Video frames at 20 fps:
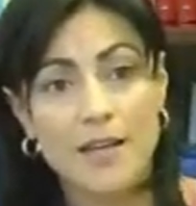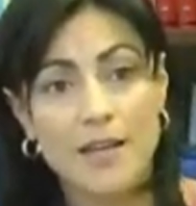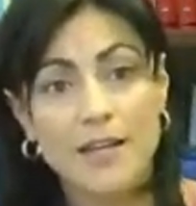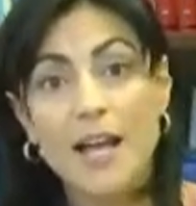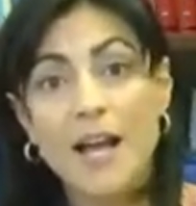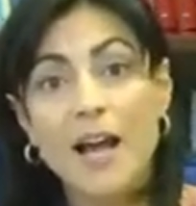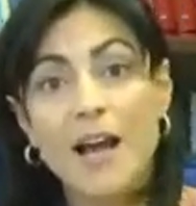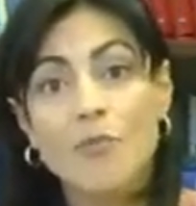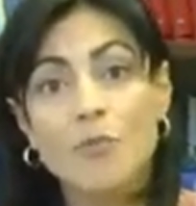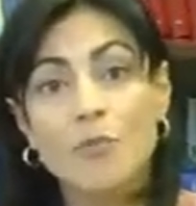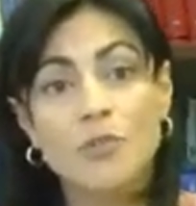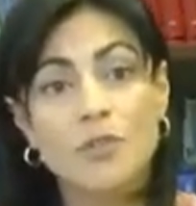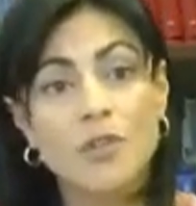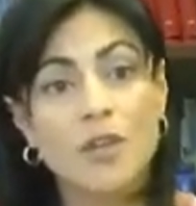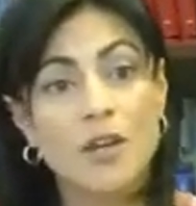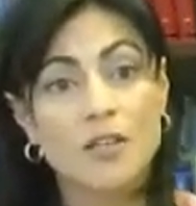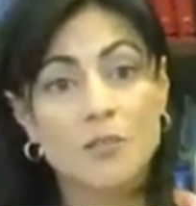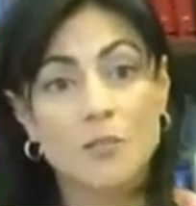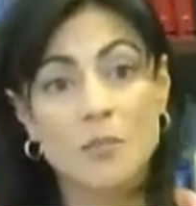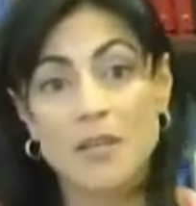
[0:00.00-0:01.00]
and I would
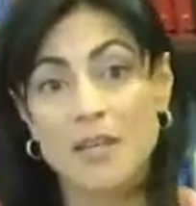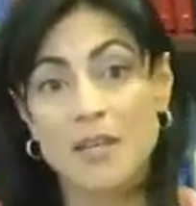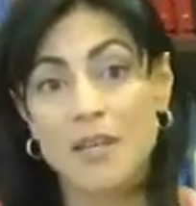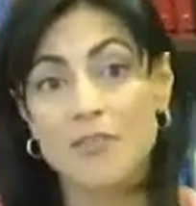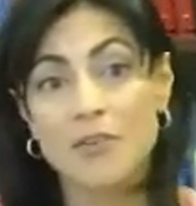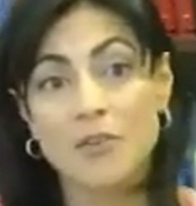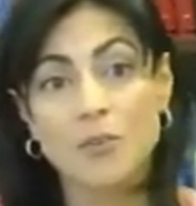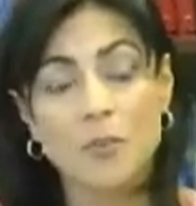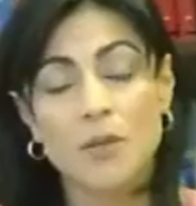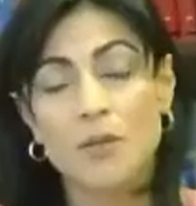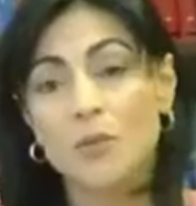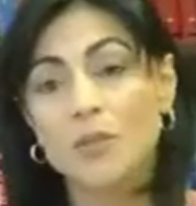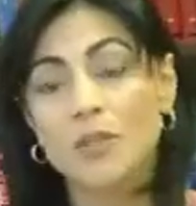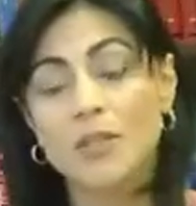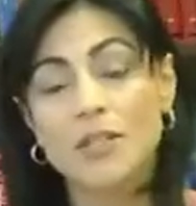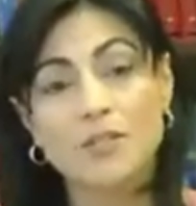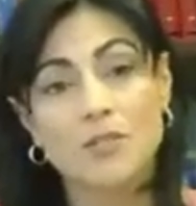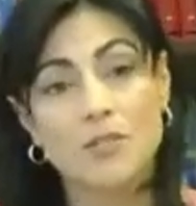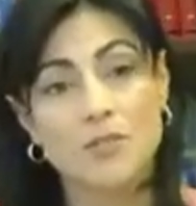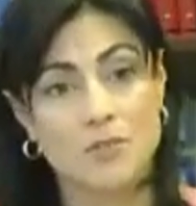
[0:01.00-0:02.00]
not even be
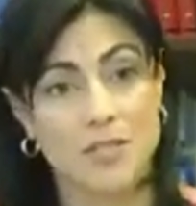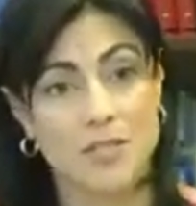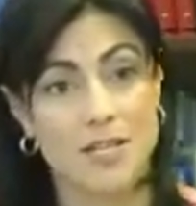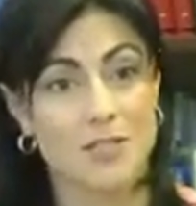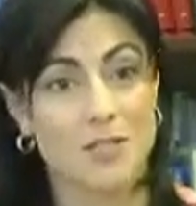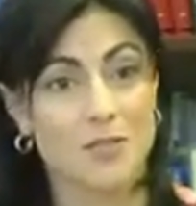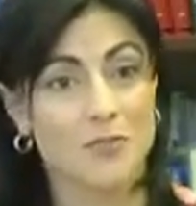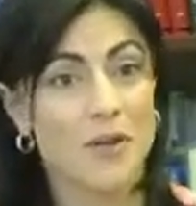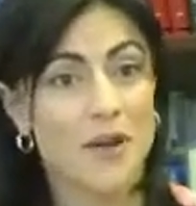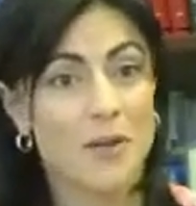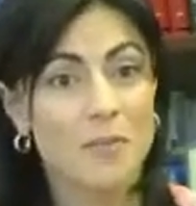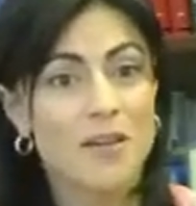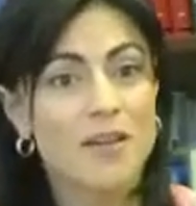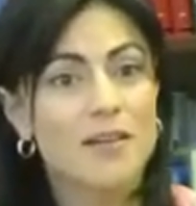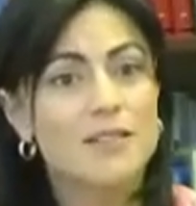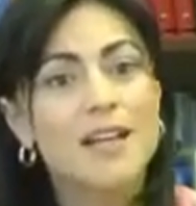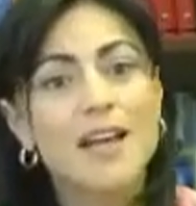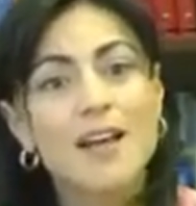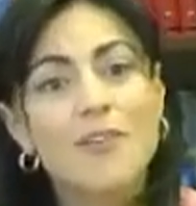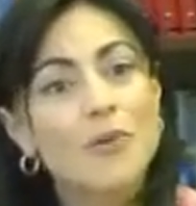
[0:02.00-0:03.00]
willing to testify,
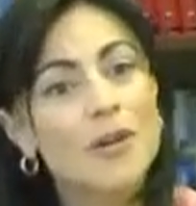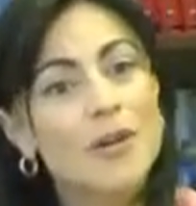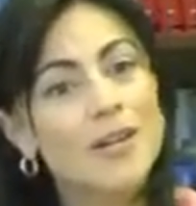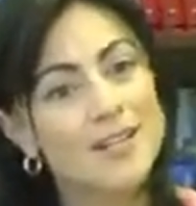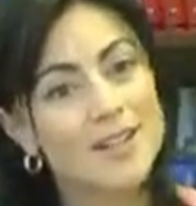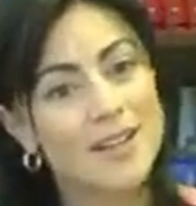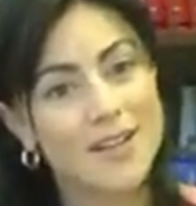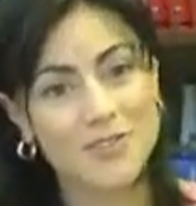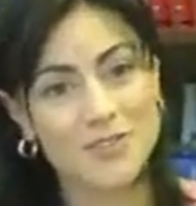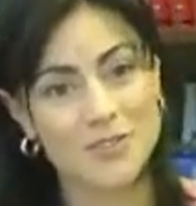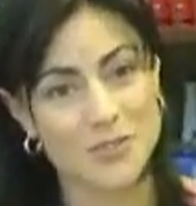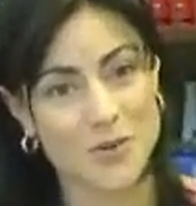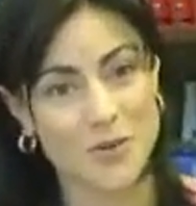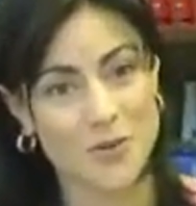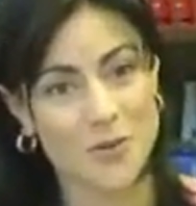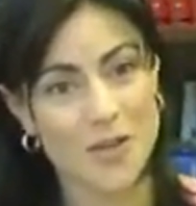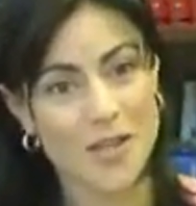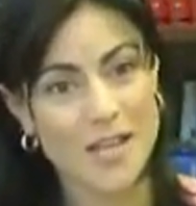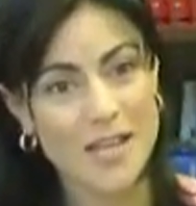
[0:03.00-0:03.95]
because I have already done so.